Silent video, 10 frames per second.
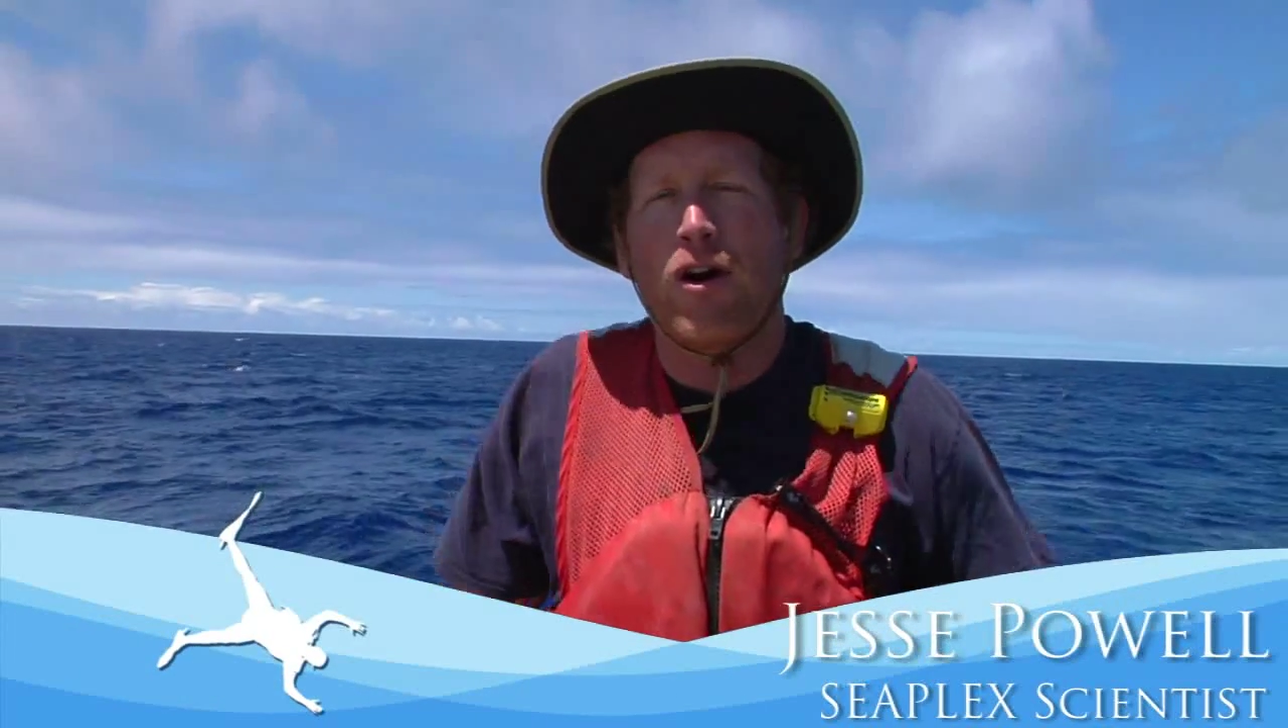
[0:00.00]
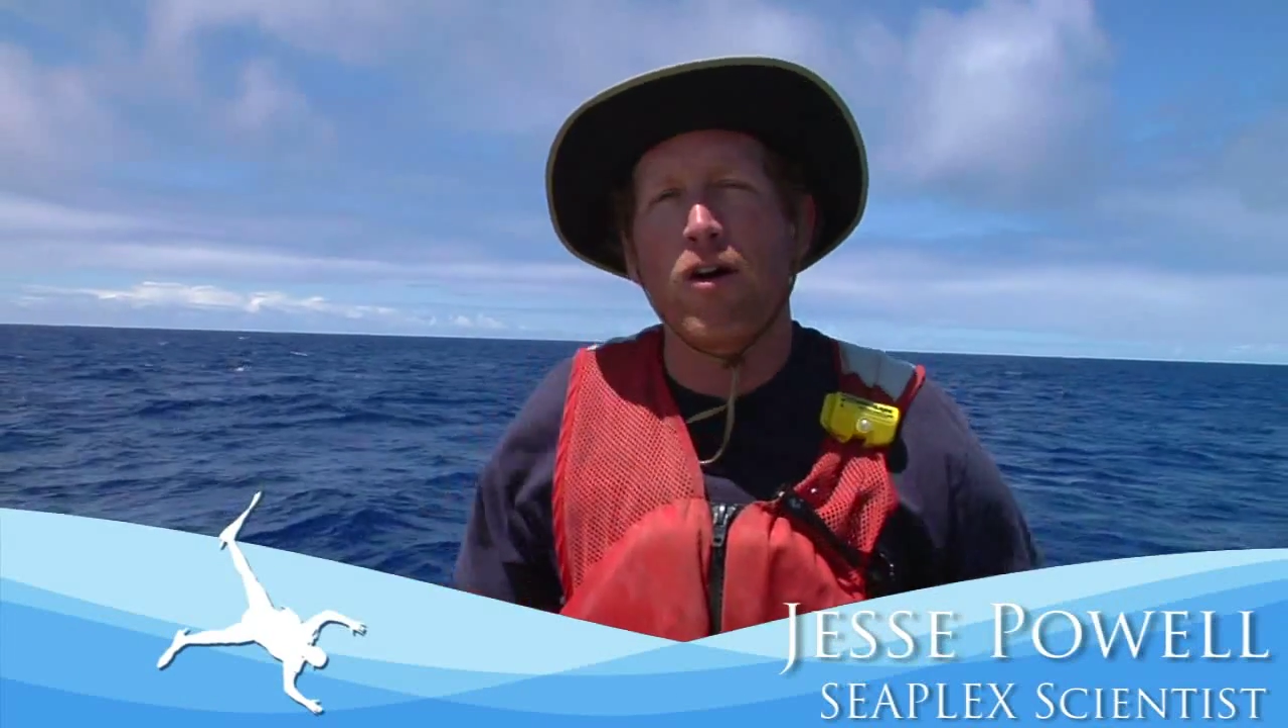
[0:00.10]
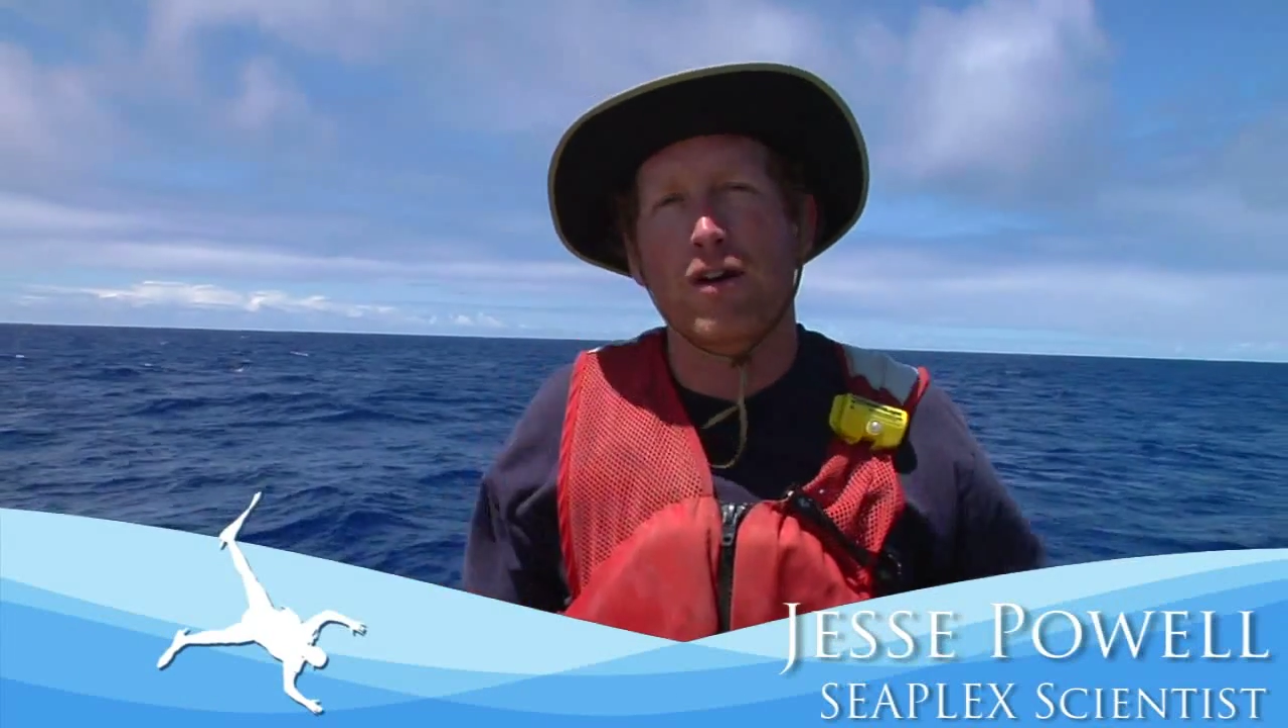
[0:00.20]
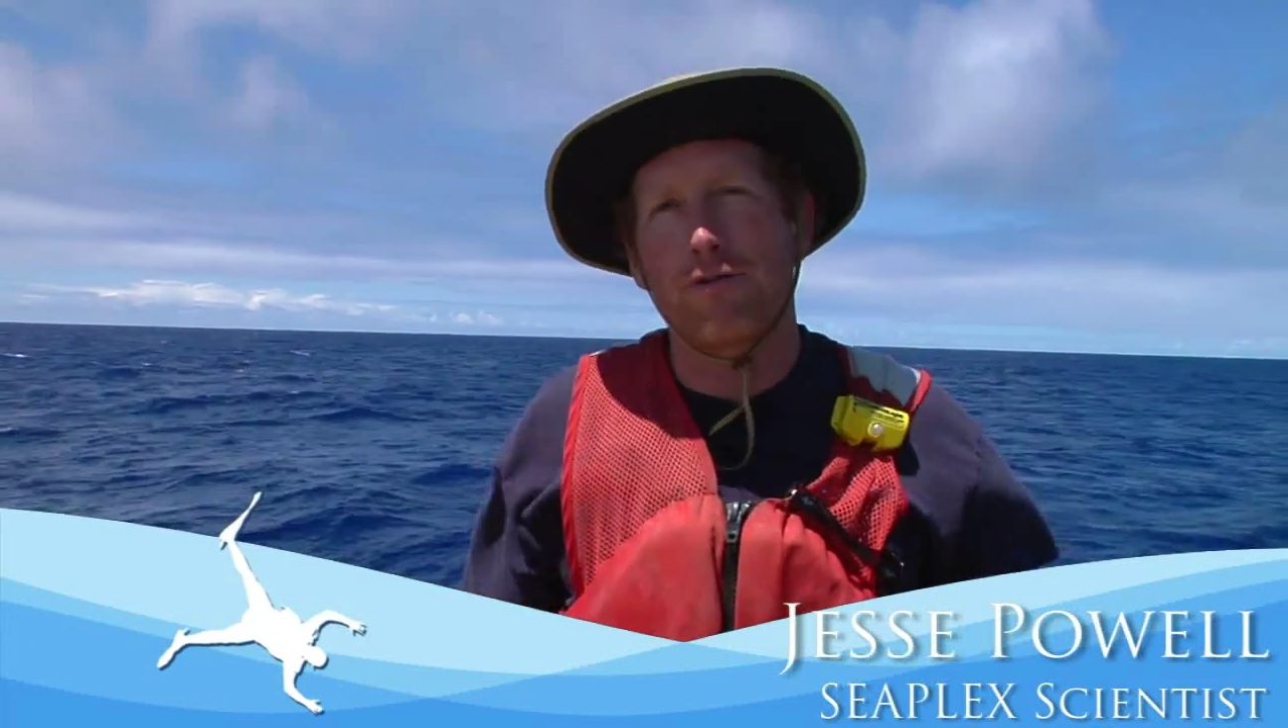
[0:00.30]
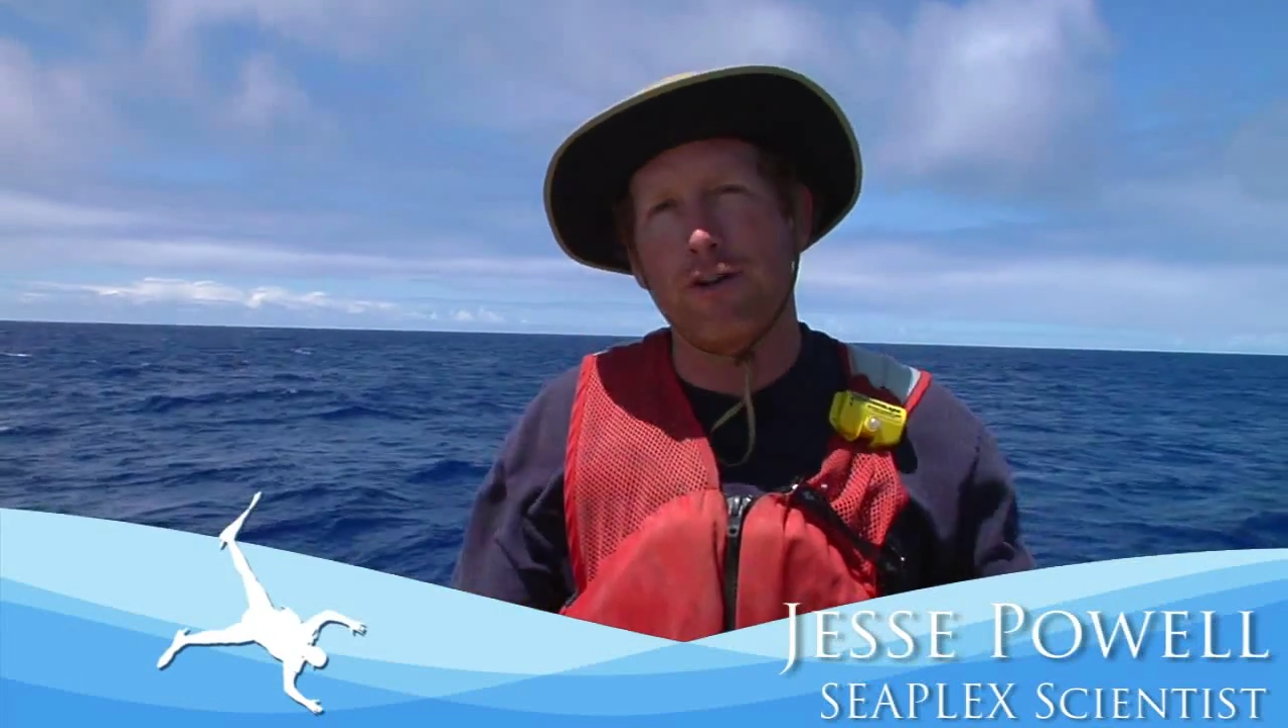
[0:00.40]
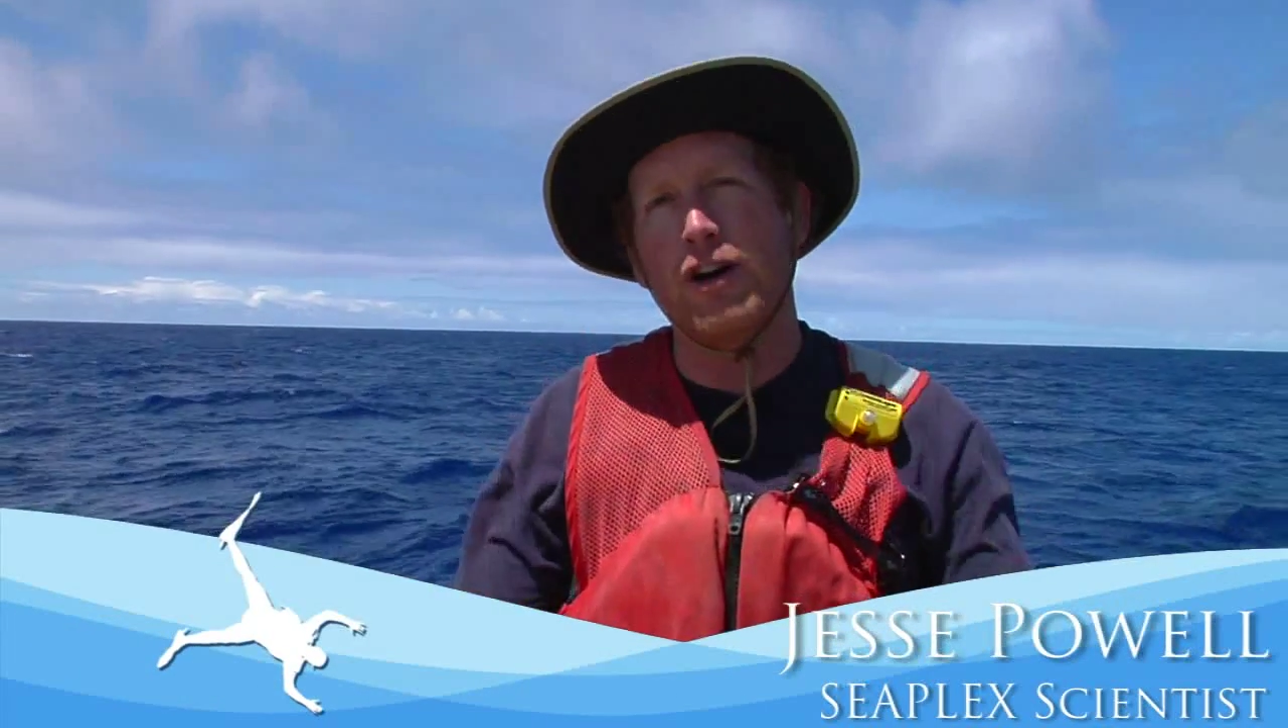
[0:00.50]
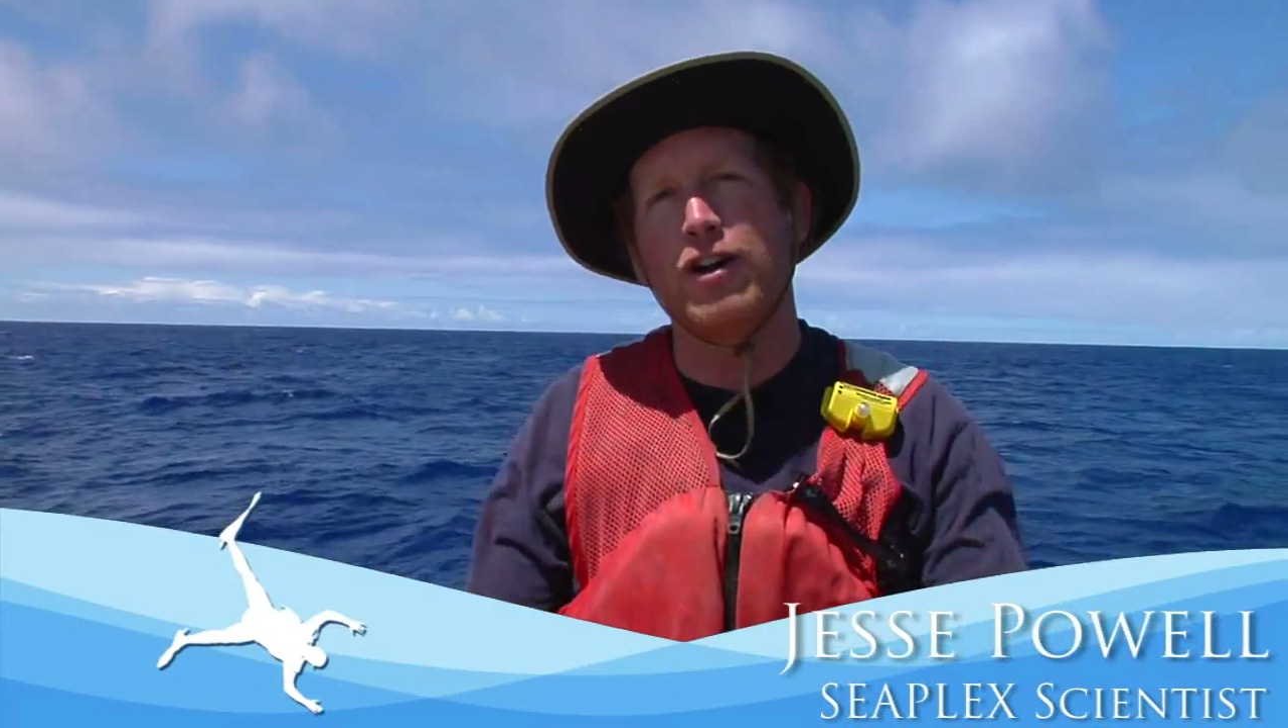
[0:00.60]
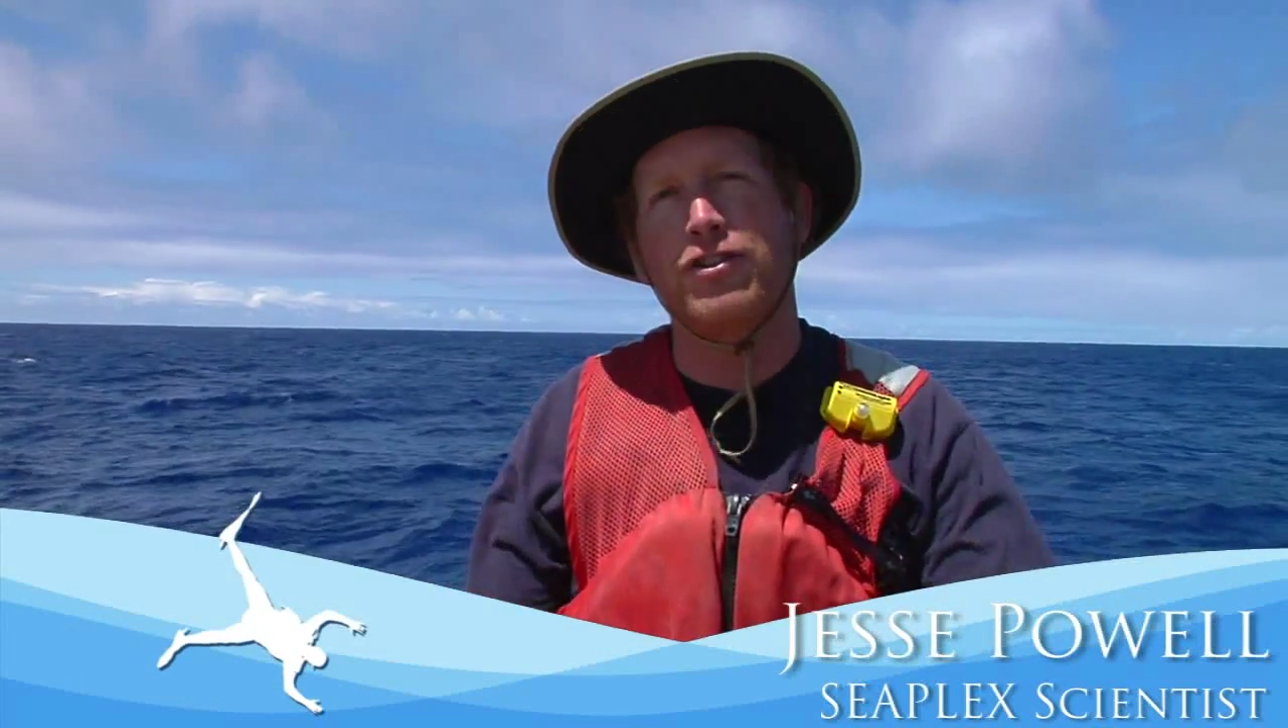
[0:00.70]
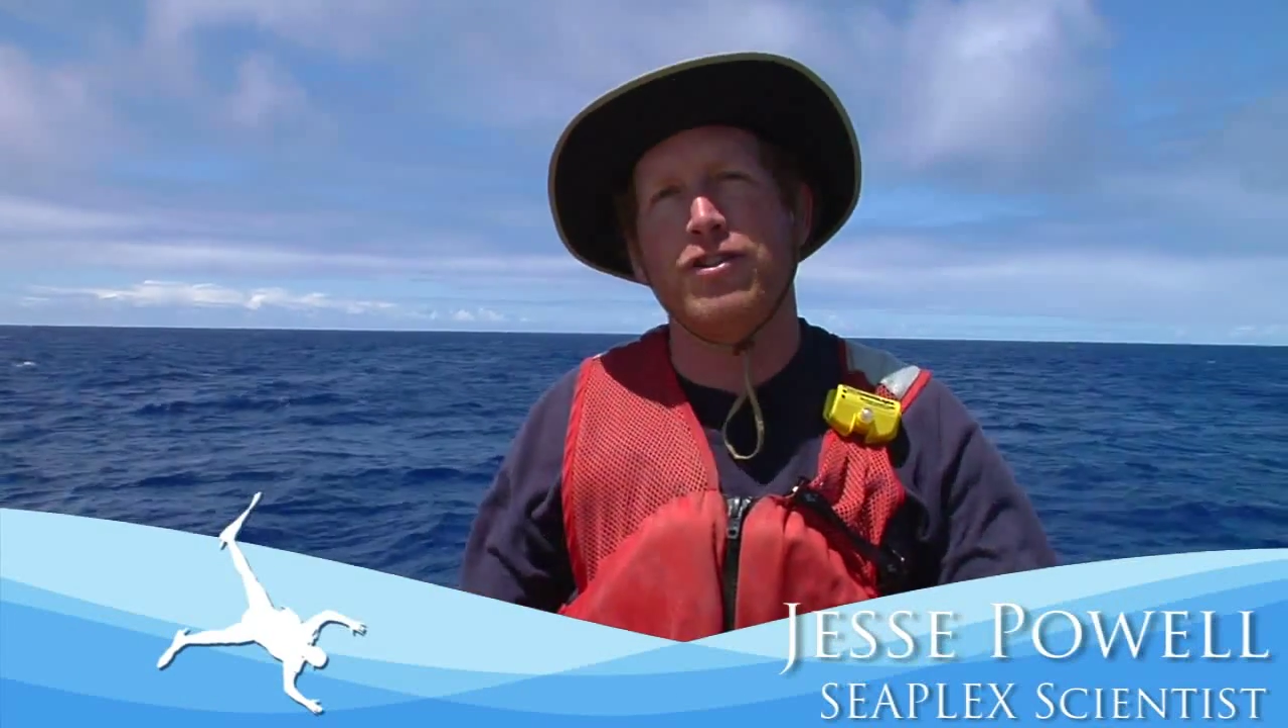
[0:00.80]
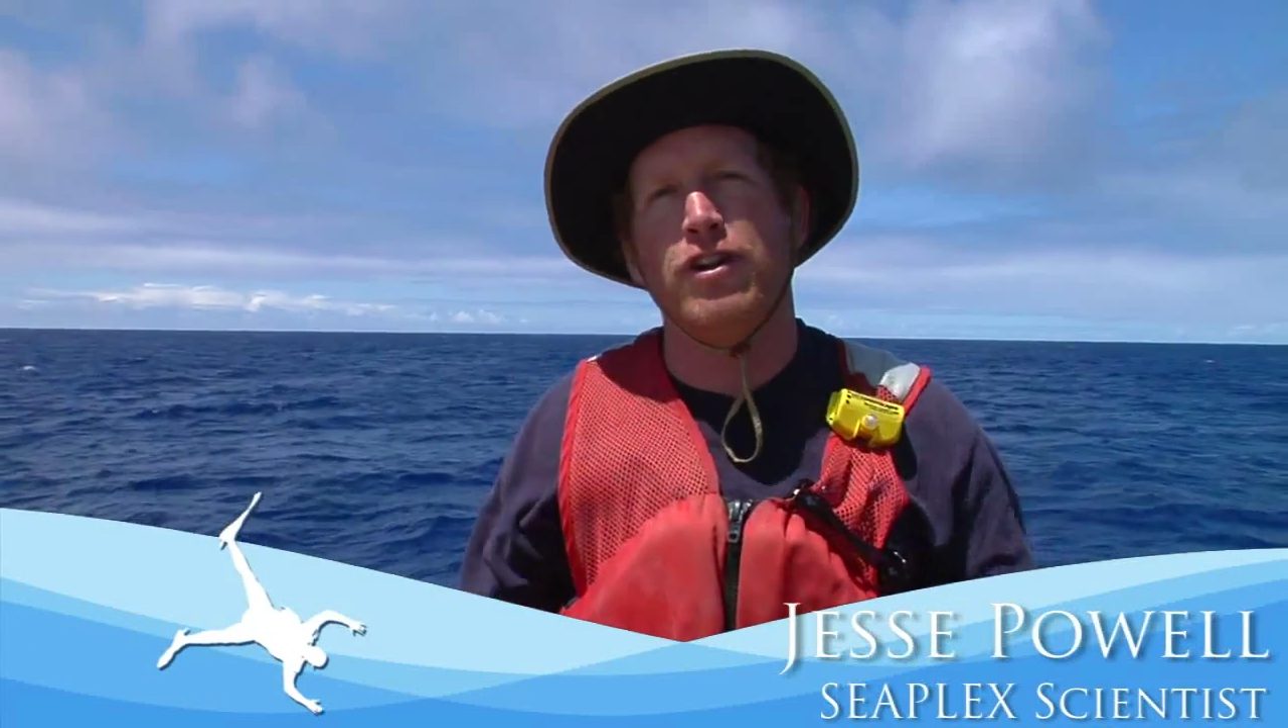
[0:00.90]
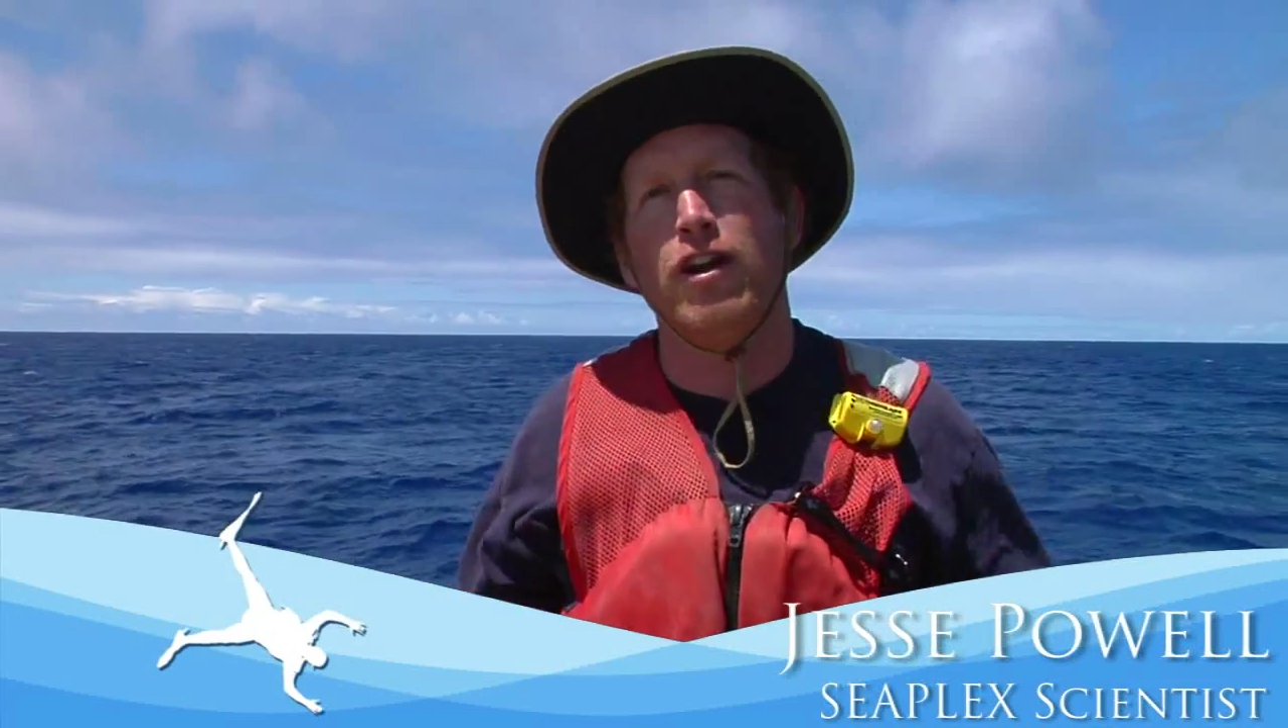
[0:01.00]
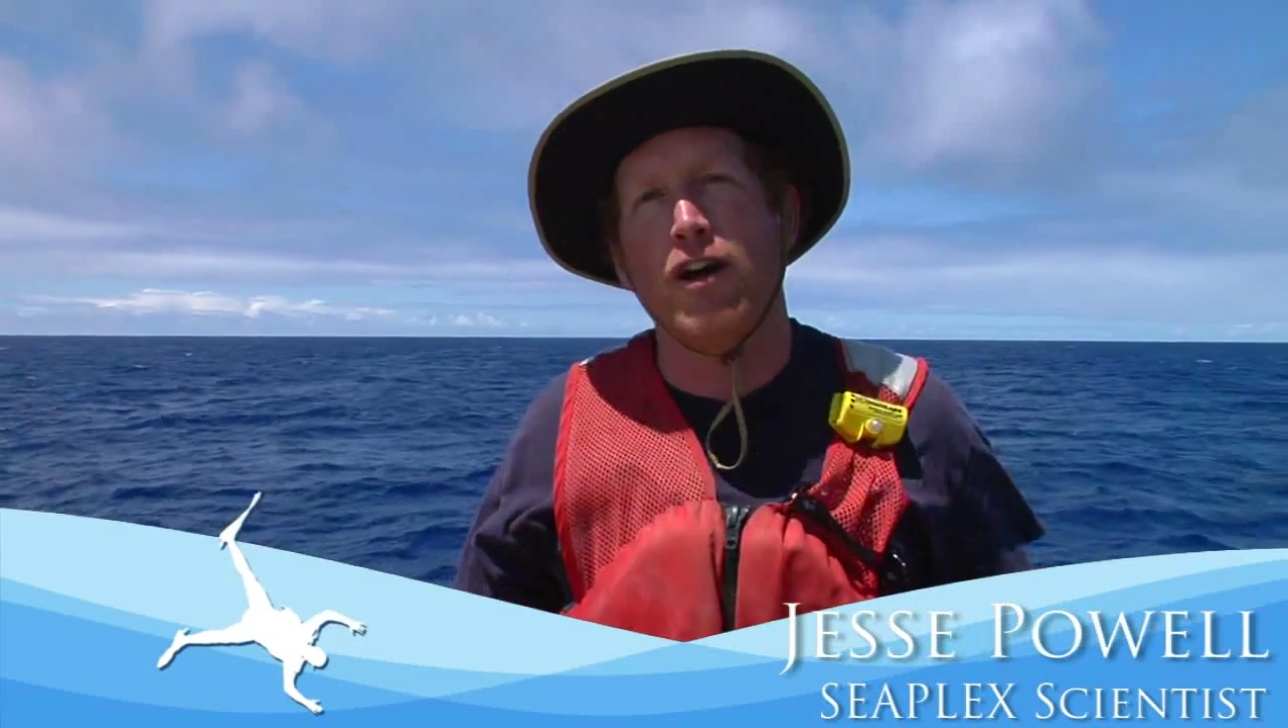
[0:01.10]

all converge